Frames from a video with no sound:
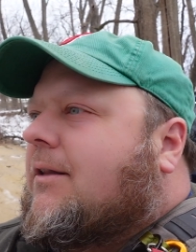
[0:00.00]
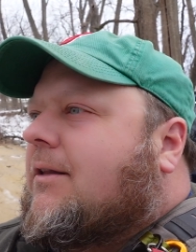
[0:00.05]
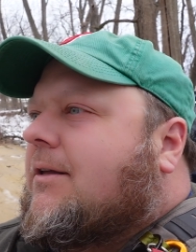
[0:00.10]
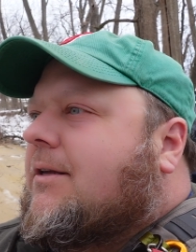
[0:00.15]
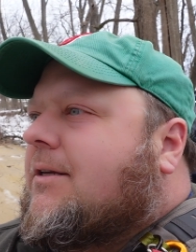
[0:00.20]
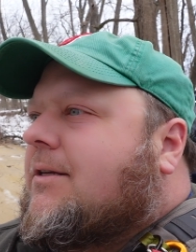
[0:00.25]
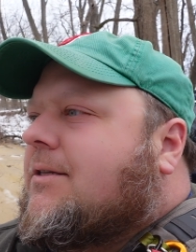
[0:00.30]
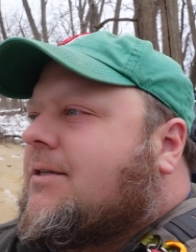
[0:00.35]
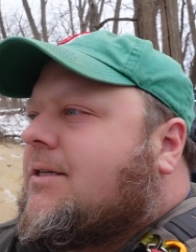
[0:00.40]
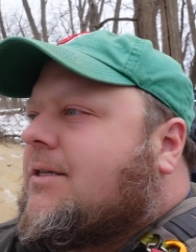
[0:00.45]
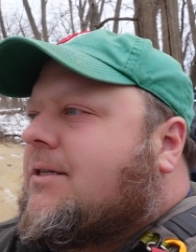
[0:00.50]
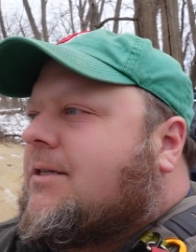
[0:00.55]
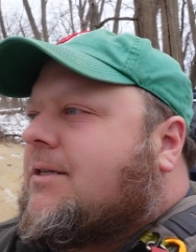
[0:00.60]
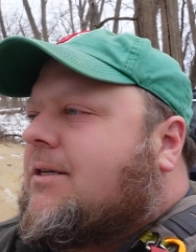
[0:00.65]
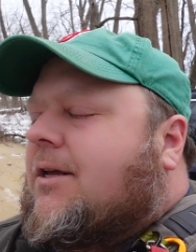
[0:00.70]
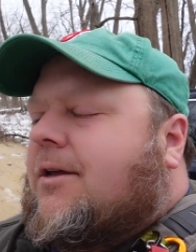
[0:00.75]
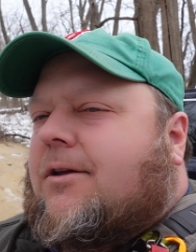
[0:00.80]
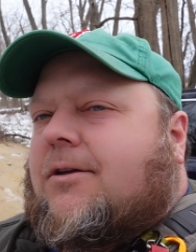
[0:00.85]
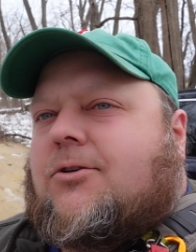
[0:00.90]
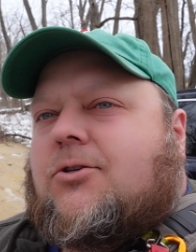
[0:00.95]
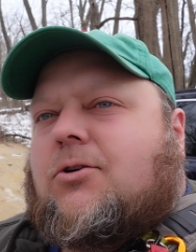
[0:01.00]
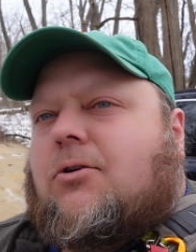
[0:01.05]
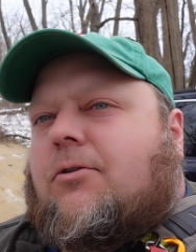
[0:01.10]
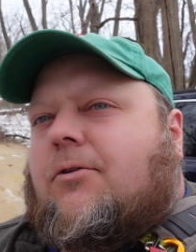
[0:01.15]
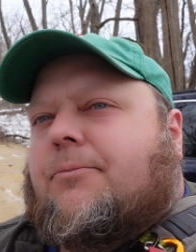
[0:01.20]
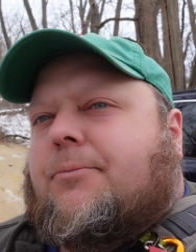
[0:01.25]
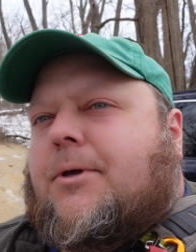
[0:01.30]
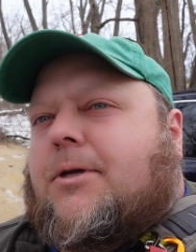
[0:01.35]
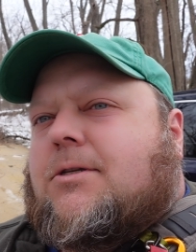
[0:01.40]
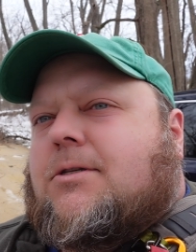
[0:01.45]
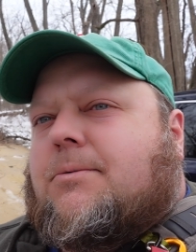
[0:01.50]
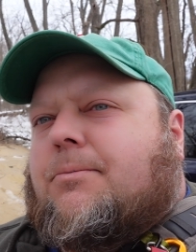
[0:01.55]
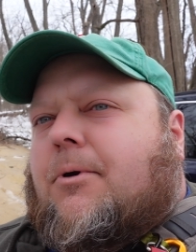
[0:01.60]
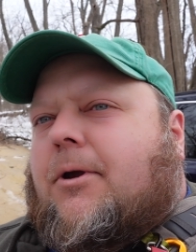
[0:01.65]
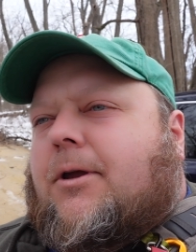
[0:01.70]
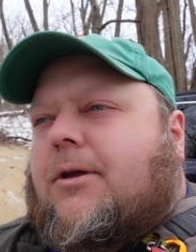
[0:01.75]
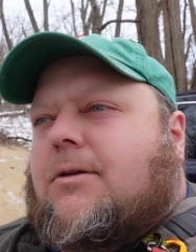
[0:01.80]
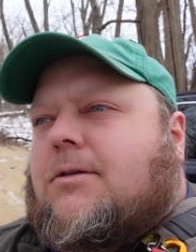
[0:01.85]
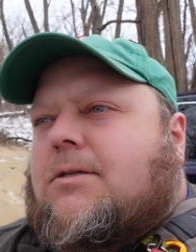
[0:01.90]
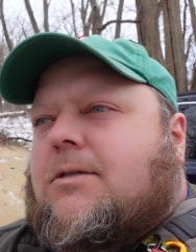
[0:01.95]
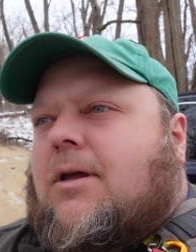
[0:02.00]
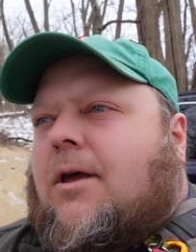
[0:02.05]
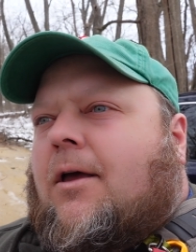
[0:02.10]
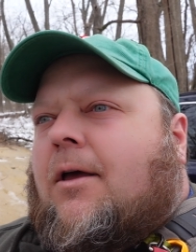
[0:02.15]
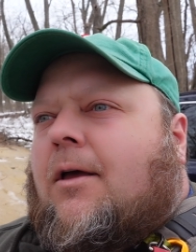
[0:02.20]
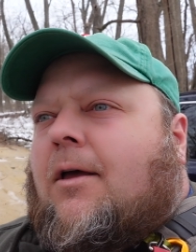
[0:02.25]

least short of Big Springs,